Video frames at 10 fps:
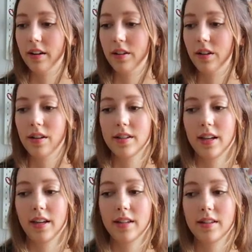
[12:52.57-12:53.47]
it looks
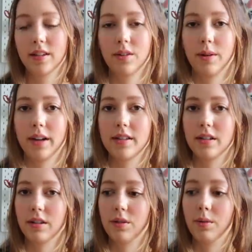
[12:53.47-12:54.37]
like it's quite
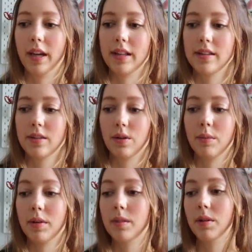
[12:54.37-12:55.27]
zero waste or
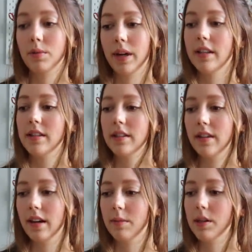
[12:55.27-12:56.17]
minimal waste
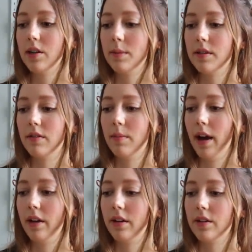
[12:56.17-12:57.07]
um, in terms of the
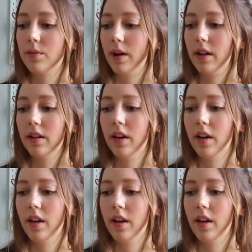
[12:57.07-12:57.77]
pattern as well.